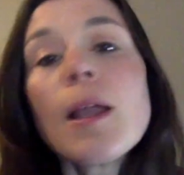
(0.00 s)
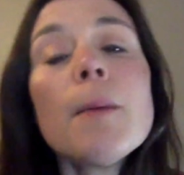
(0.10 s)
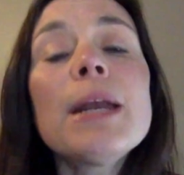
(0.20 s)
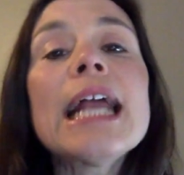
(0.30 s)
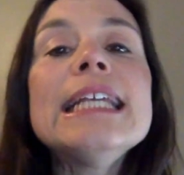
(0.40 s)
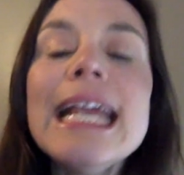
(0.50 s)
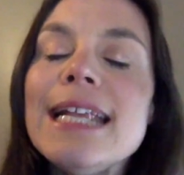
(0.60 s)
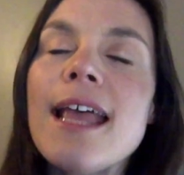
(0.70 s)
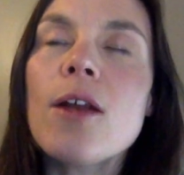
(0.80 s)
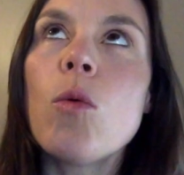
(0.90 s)
But I
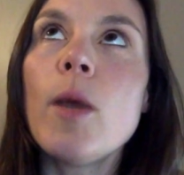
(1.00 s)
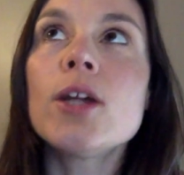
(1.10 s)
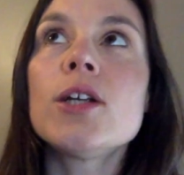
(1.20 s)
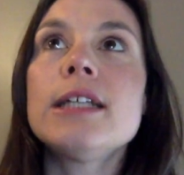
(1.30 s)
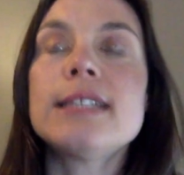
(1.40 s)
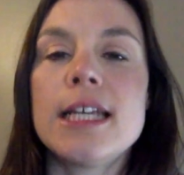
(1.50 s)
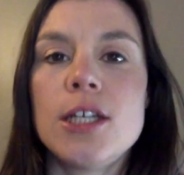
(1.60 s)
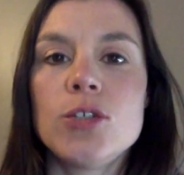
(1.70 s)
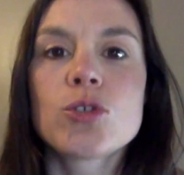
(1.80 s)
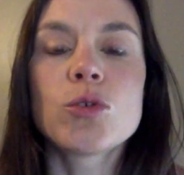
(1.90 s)
gained that awareness and
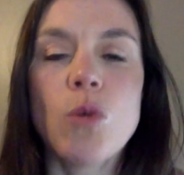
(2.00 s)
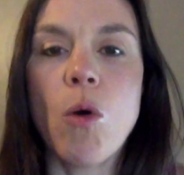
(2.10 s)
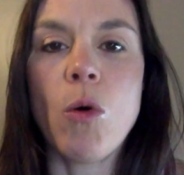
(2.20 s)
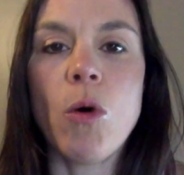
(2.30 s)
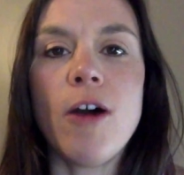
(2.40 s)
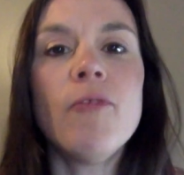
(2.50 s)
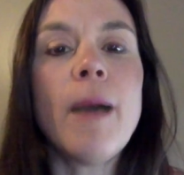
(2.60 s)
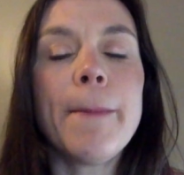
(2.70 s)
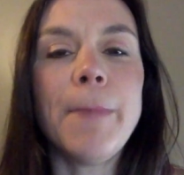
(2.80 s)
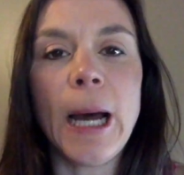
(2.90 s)
control of
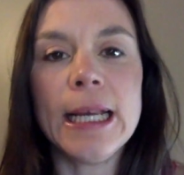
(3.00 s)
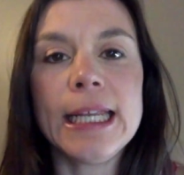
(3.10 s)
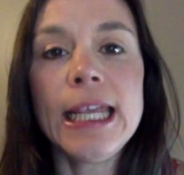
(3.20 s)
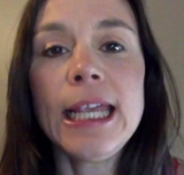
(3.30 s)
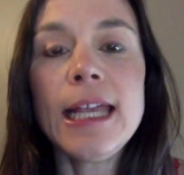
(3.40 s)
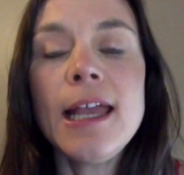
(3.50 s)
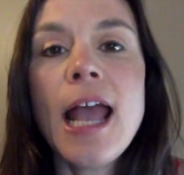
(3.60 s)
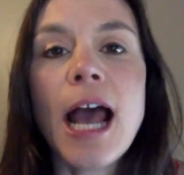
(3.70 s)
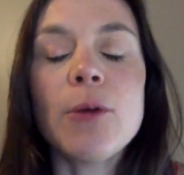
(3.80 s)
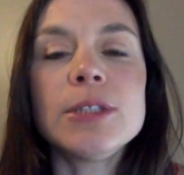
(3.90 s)
my body.
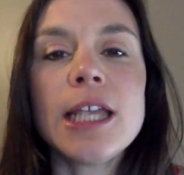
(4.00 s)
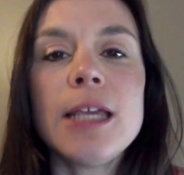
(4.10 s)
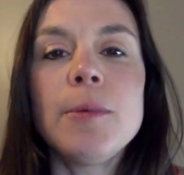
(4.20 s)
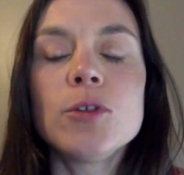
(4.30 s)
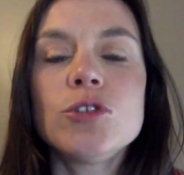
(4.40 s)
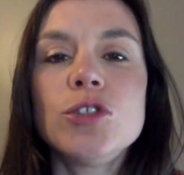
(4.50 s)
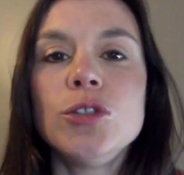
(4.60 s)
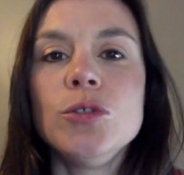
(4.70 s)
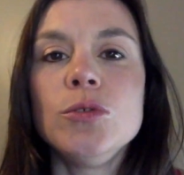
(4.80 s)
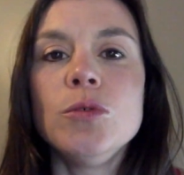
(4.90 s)
I was able
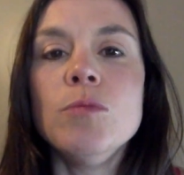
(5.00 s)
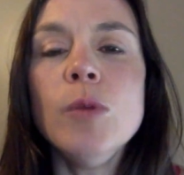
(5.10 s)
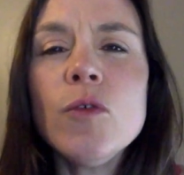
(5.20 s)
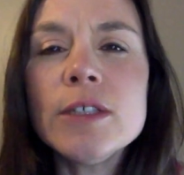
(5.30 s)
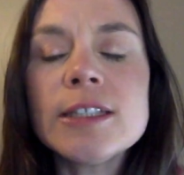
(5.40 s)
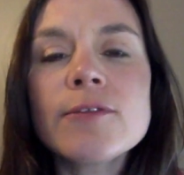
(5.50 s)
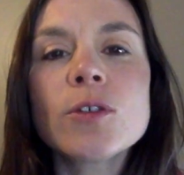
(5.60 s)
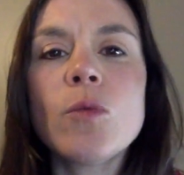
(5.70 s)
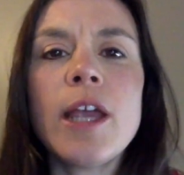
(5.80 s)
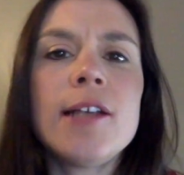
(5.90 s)
to move in
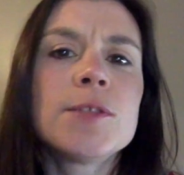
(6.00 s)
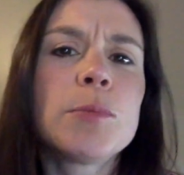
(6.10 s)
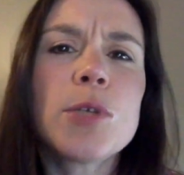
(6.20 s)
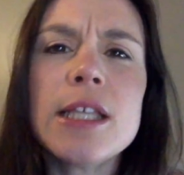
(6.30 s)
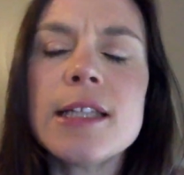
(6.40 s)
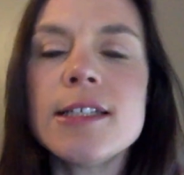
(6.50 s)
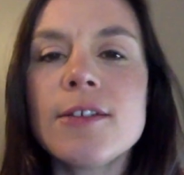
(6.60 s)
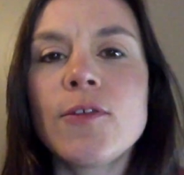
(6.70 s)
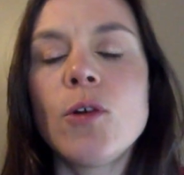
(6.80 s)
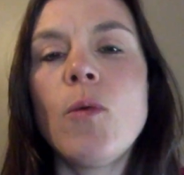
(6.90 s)
different ways, breathe in
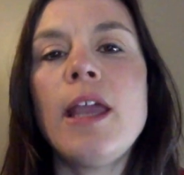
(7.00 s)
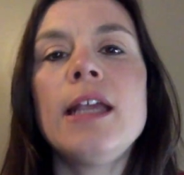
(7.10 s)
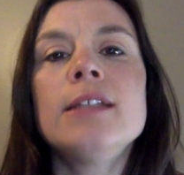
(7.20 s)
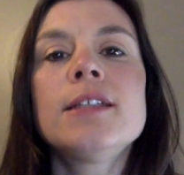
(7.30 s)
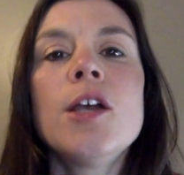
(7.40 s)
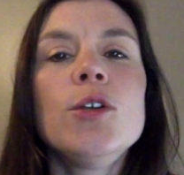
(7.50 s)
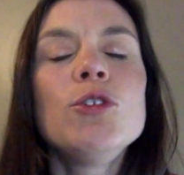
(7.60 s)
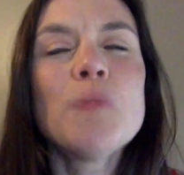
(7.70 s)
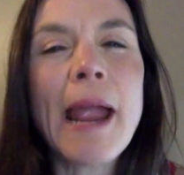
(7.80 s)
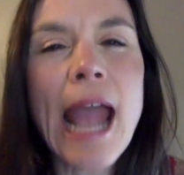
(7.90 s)
different ways,
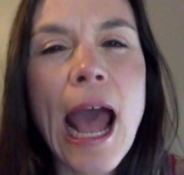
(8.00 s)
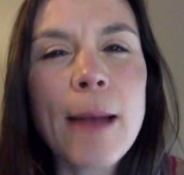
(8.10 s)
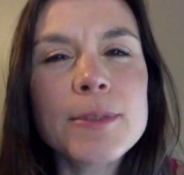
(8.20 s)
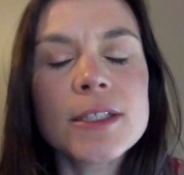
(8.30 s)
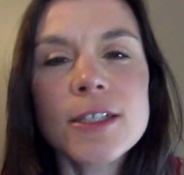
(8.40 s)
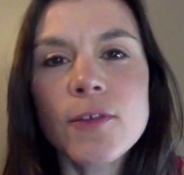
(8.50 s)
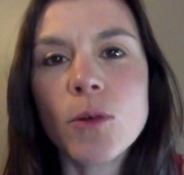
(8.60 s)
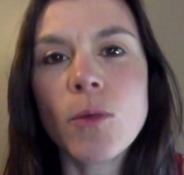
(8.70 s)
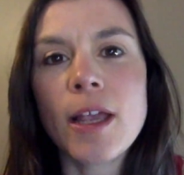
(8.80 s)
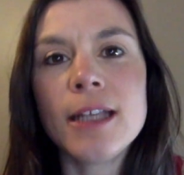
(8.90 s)
use my abs in
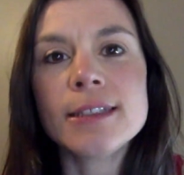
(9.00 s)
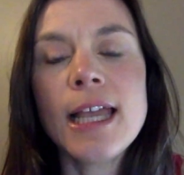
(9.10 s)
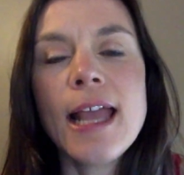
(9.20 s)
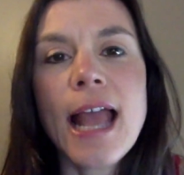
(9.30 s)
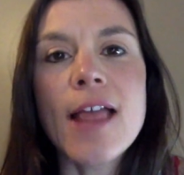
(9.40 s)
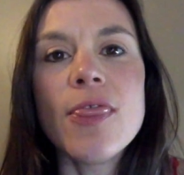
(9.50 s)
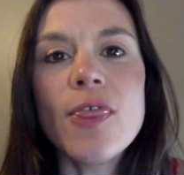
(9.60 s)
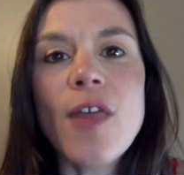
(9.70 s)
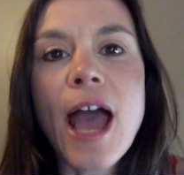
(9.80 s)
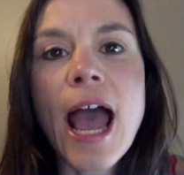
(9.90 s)
different ways.
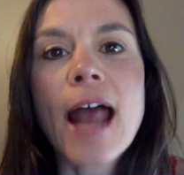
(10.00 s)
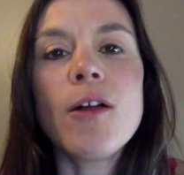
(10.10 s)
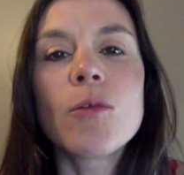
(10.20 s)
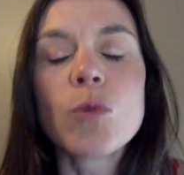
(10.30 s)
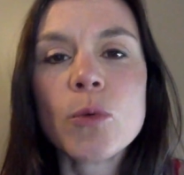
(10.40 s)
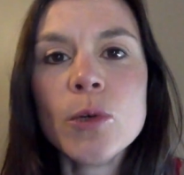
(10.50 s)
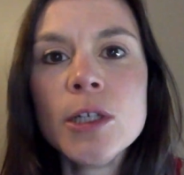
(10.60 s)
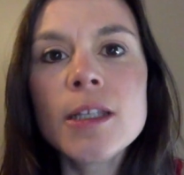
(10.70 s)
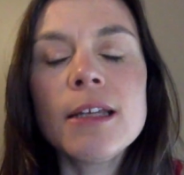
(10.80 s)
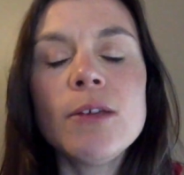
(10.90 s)
And that
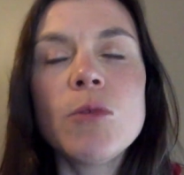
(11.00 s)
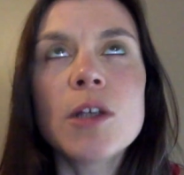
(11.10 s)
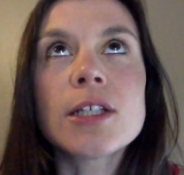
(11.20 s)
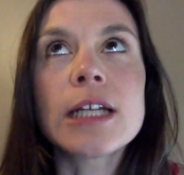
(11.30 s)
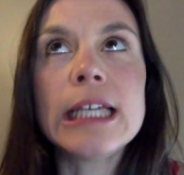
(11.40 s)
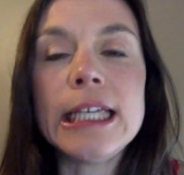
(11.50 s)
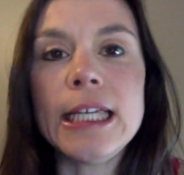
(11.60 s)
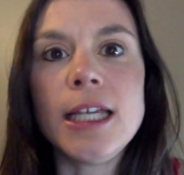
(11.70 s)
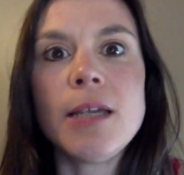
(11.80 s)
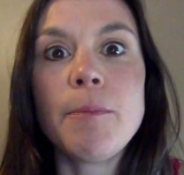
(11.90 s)
really was a
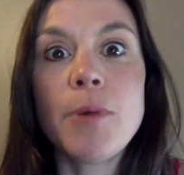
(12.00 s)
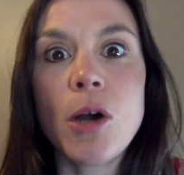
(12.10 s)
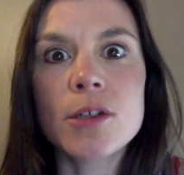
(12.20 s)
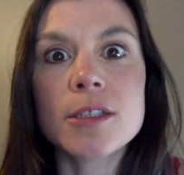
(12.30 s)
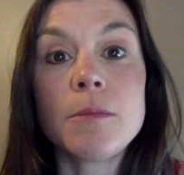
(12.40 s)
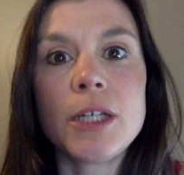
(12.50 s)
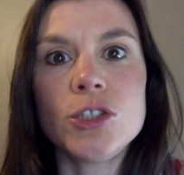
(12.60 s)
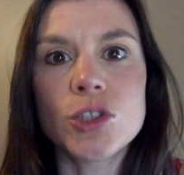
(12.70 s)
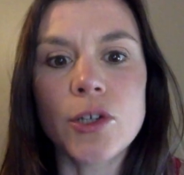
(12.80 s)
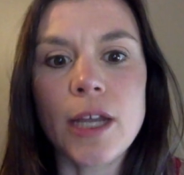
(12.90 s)
key part to my
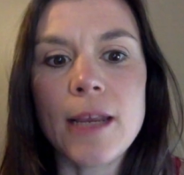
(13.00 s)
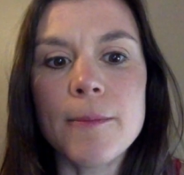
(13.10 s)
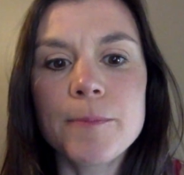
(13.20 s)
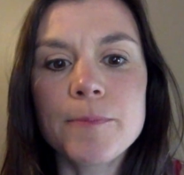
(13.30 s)
journey.